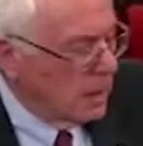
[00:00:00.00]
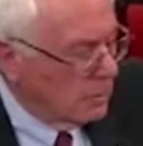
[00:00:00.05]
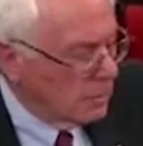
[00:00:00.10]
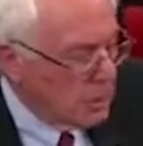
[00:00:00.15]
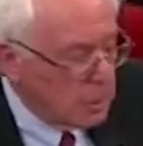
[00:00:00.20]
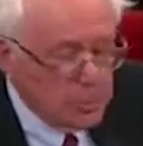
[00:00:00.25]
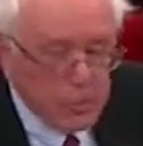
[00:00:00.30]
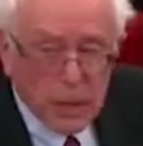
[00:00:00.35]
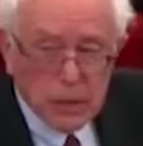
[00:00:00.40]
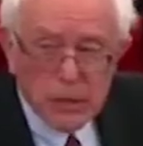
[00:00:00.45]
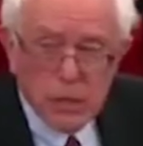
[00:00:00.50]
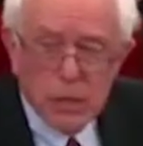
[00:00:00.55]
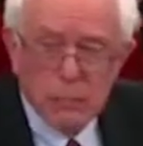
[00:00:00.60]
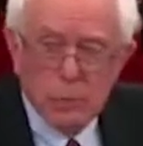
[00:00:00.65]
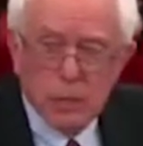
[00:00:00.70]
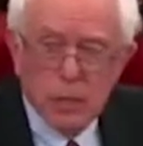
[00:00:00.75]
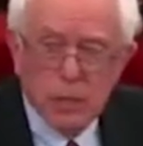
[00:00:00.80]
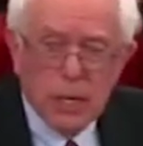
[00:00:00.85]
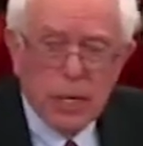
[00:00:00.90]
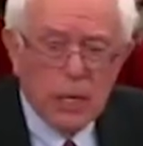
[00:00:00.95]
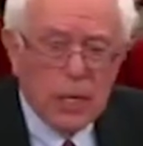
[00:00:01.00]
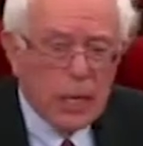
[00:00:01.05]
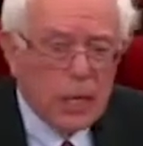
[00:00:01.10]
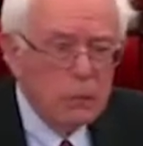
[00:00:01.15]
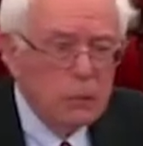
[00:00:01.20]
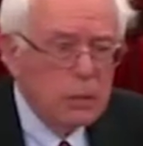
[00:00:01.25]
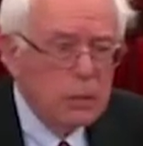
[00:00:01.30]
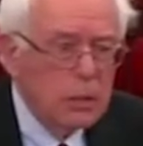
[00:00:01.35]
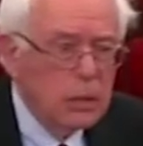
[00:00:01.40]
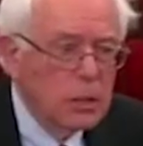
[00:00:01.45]
Mr. President, with that, I
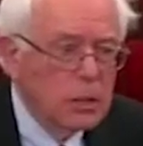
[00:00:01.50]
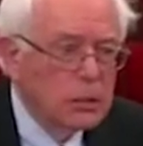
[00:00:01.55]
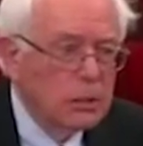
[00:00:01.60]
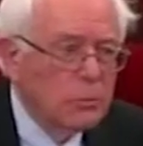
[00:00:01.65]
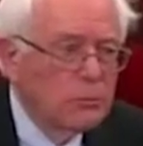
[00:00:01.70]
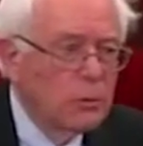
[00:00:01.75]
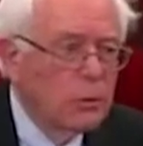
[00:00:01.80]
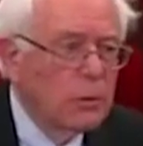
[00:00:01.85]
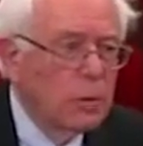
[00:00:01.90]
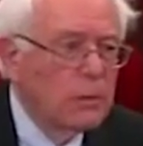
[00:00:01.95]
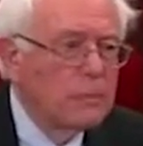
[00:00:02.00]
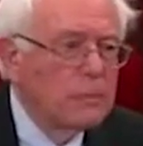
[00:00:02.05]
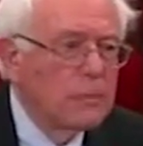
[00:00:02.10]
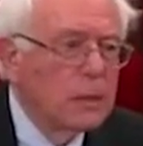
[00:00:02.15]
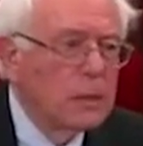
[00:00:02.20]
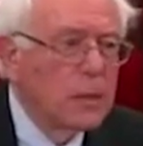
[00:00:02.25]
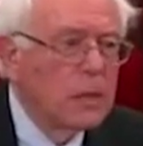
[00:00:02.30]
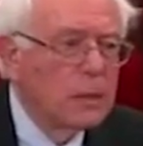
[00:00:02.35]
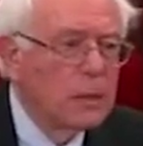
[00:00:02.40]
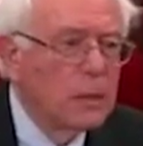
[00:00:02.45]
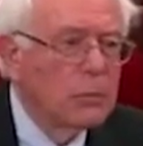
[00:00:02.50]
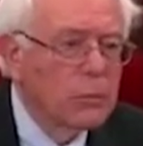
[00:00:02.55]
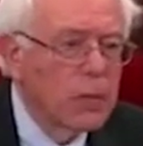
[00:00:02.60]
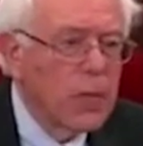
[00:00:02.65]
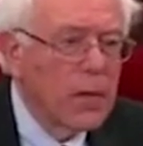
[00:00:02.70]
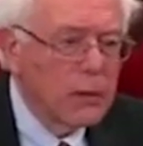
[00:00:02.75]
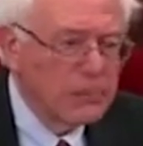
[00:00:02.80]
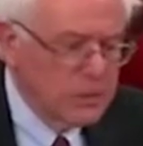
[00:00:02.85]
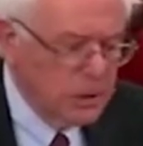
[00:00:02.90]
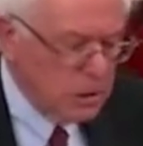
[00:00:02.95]
would yield the floor and note
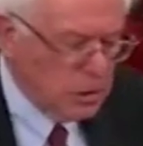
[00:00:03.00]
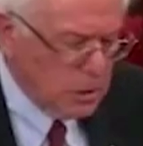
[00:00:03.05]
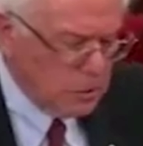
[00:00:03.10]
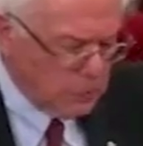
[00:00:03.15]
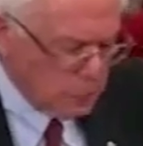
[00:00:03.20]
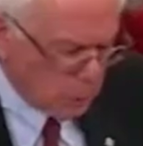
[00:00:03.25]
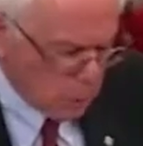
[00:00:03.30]
the absence of a